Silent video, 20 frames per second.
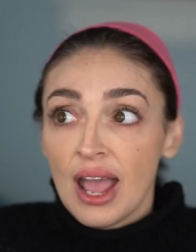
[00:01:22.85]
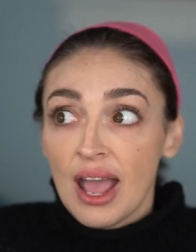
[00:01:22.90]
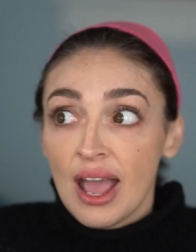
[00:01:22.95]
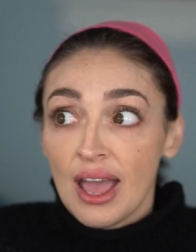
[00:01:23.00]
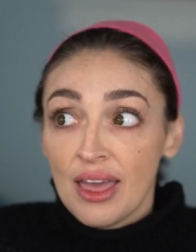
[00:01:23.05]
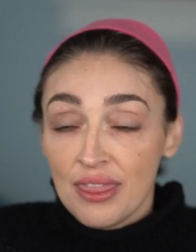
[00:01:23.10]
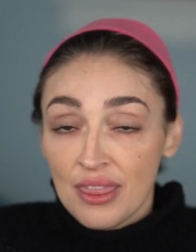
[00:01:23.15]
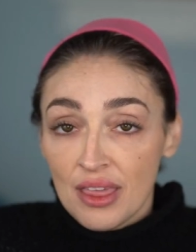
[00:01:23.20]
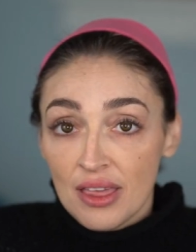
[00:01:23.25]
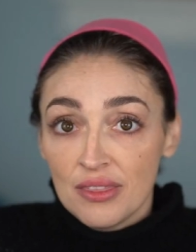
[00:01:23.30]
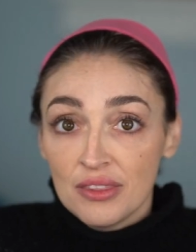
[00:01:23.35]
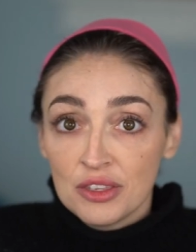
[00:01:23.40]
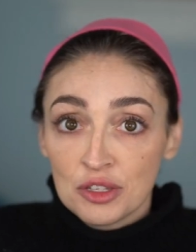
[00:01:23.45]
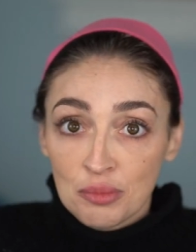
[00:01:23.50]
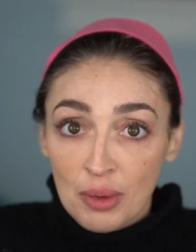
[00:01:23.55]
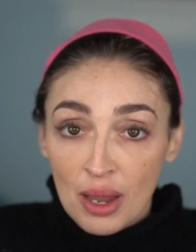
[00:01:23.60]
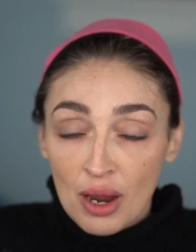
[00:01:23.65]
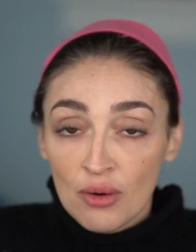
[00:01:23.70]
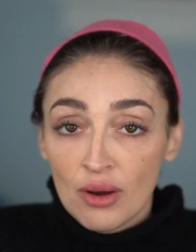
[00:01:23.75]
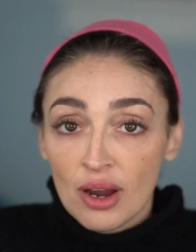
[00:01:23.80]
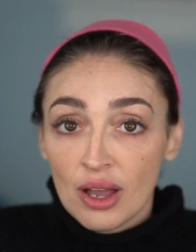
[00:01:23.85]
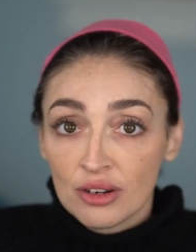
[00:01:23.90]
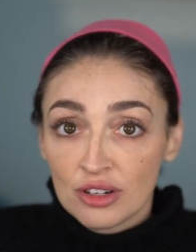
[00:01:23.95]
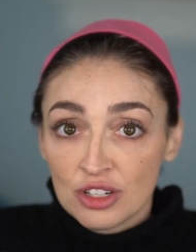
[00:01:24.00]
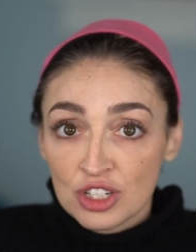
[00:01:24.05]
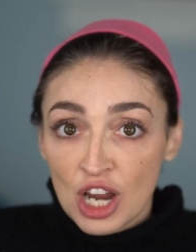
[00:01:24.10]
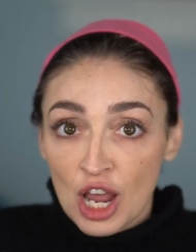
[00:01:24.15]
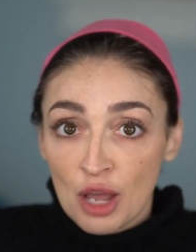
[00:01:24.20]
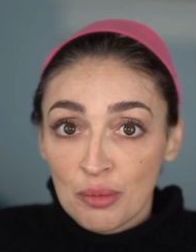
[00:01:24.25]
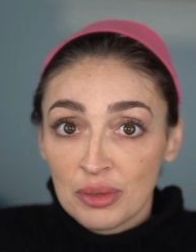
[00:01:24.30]
And then this power
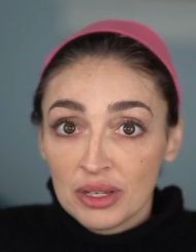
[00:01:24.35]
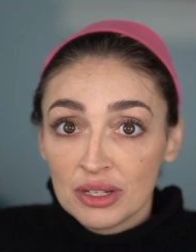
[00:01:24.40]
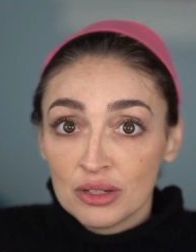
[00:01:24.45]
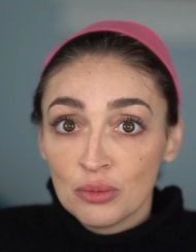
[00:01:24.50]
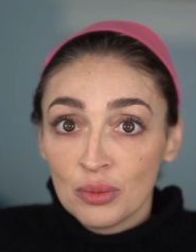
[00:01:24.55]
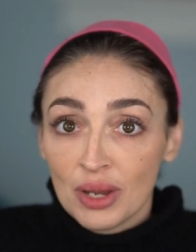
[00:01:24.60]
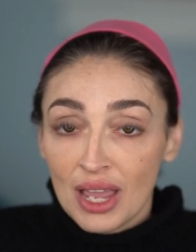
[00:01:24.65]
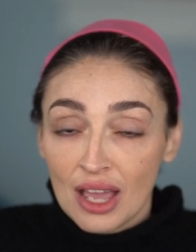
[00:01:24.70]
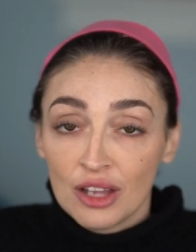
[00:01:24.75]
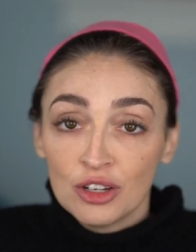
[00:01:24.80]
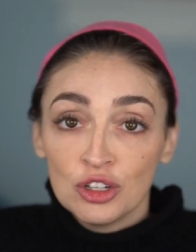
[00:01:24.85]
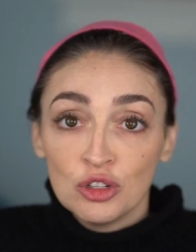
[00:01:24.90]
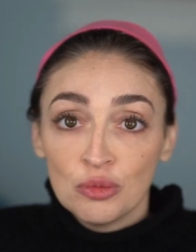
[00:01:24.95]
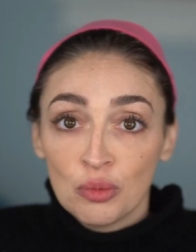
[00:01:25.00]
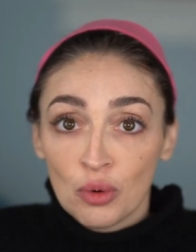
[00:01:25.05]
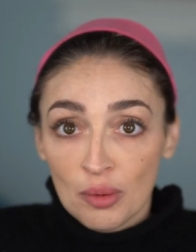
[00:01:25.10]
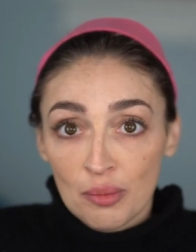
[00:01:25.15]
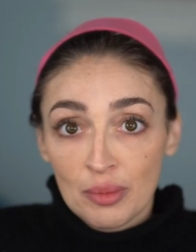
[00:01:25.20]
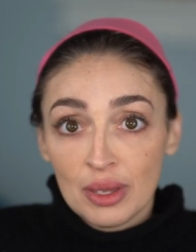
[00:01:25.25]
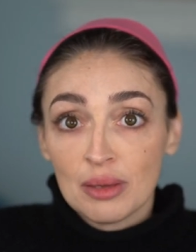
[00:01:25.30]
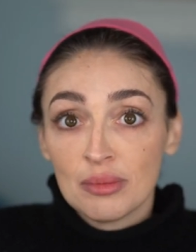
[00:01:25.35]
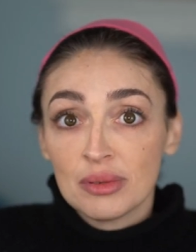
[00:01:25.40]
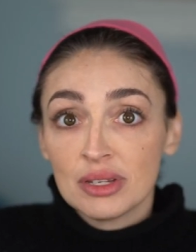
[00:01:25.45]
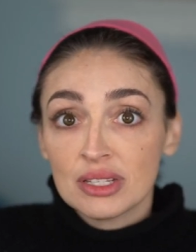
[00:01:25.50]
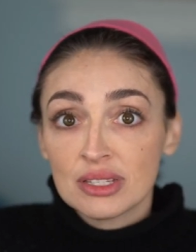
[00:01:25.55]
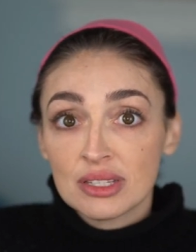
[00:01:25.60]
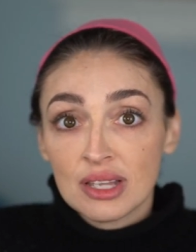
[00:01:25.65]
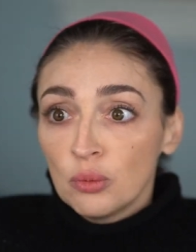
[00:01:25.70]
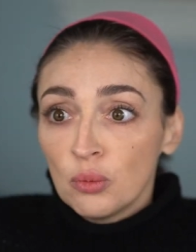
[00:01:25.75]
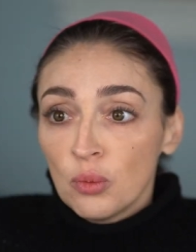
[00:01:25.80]
outage happened and we had newborn
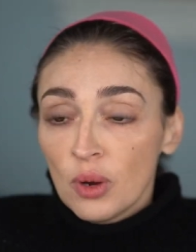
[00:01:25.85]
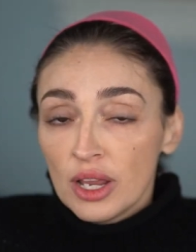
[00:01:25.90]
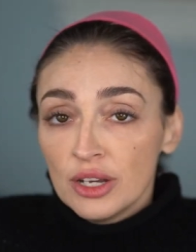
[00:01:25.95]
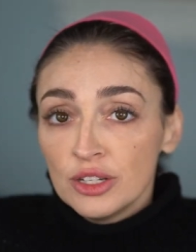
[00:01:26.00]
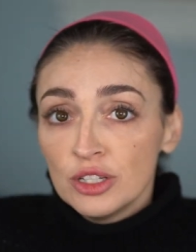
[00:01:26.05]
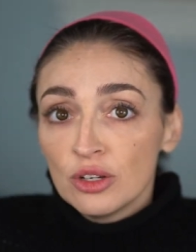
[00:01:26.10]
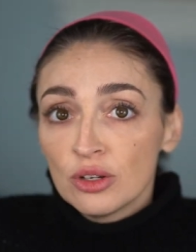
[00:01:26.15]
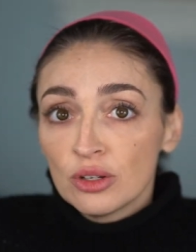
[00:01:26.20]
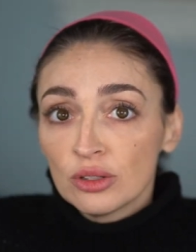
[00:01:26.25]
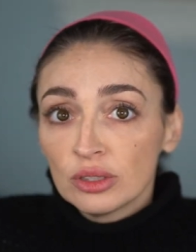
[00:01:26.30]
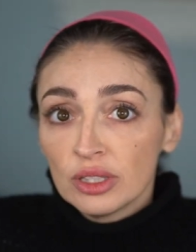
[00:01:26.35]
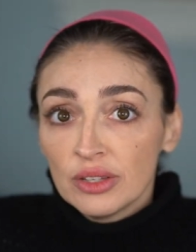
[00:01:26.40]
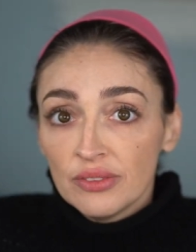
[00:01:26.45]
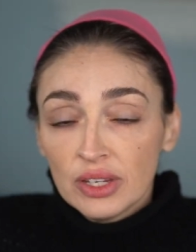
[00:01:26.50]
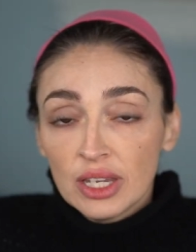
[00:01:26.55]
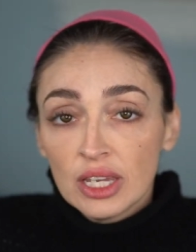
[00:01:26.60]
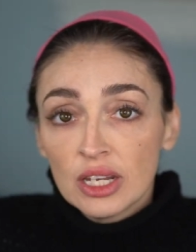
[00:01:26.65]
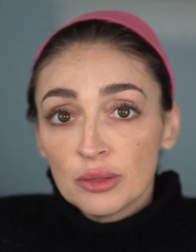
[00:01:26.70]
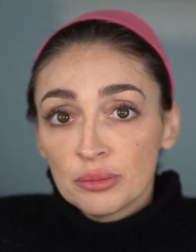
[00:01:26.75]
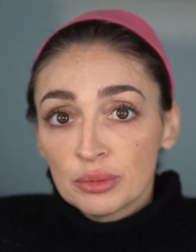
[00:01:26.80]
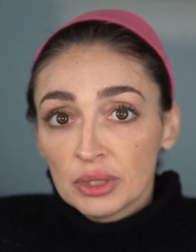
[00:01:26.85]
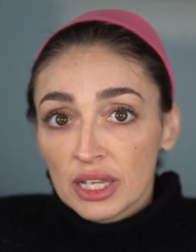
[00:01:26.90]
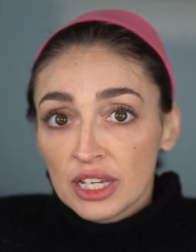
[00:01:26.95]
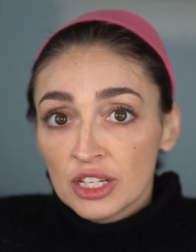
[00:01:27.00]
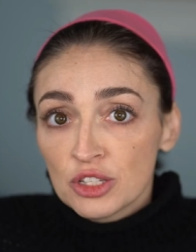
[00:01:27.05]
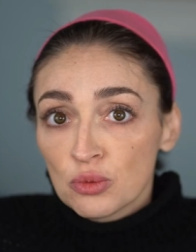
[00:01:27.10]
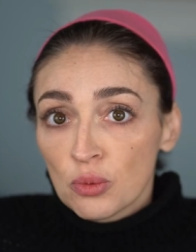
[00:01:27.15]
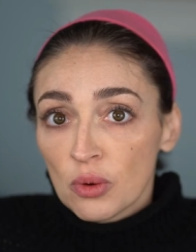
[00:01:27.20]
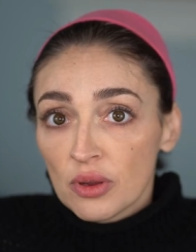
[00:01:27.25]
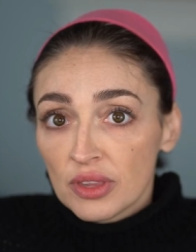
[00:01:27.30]
babies. When you're living in a
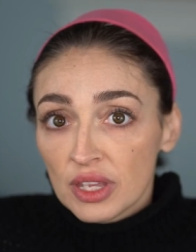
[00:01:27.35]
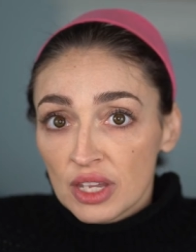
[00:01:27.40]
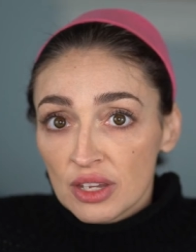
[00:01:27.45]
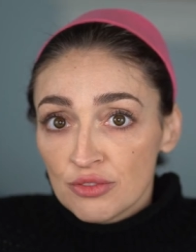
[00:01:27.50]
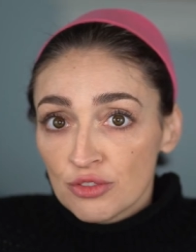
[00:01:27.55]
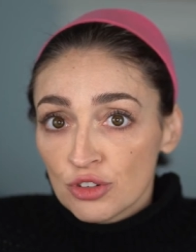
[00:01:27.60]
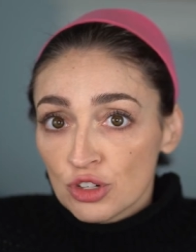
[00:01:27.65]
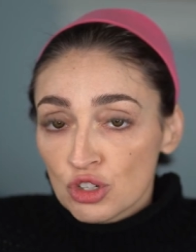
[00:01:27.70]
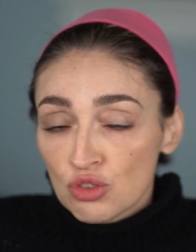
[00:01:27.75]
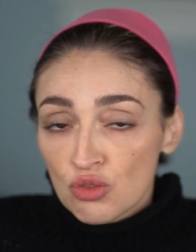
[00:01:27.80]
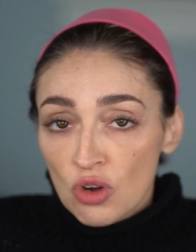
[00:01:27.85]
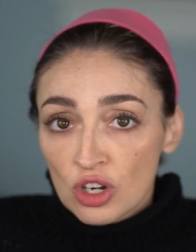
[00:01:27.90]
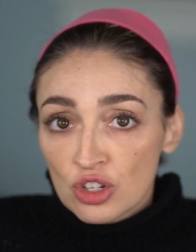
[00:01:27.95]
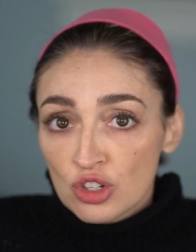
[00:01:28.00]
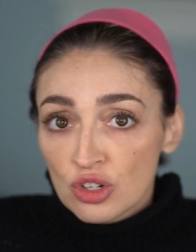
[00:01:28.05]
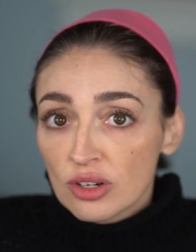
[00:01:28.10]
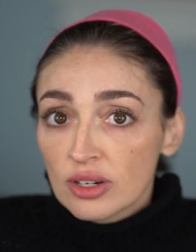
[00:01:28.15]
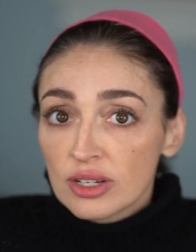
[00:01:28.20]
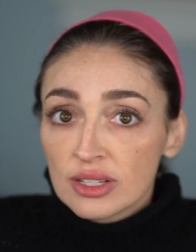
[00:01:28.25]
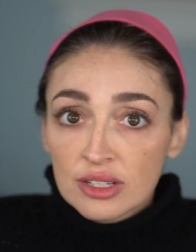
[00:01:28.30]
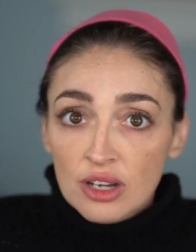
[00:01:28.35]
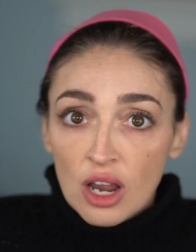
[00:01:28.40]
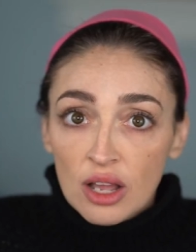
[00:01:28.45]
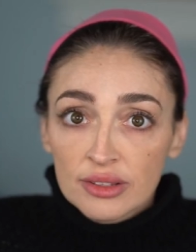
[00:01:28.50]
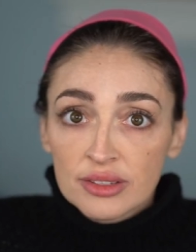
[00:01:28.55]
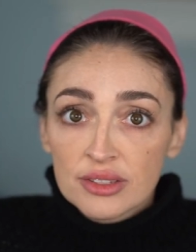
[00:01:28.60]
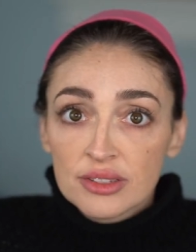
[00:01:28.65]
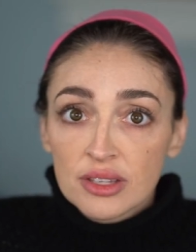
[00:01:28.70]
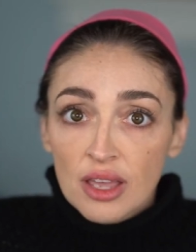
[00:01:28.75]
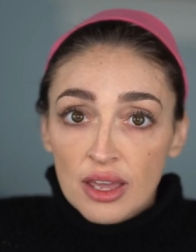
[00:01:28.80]
place where the infrastructure is
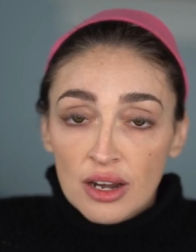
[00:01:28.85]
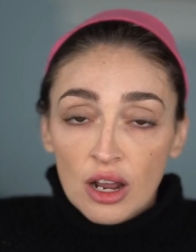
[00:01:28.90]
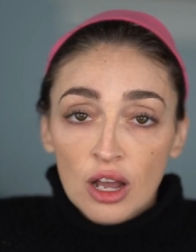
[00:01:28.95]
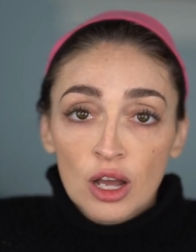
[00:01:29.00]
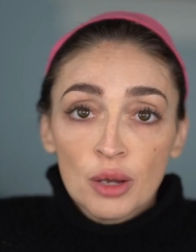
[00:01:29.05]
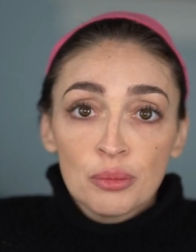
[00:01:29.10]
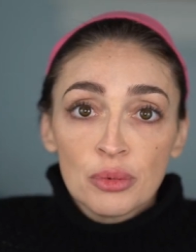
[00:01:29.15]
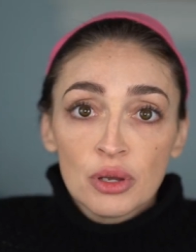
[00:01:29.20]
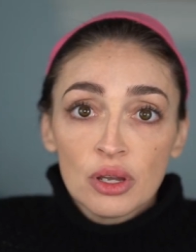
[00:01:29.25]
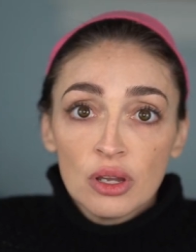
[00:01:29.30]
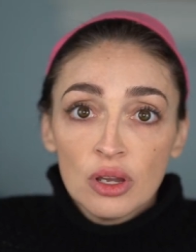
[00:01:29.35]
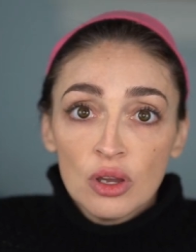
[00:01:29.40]
not set up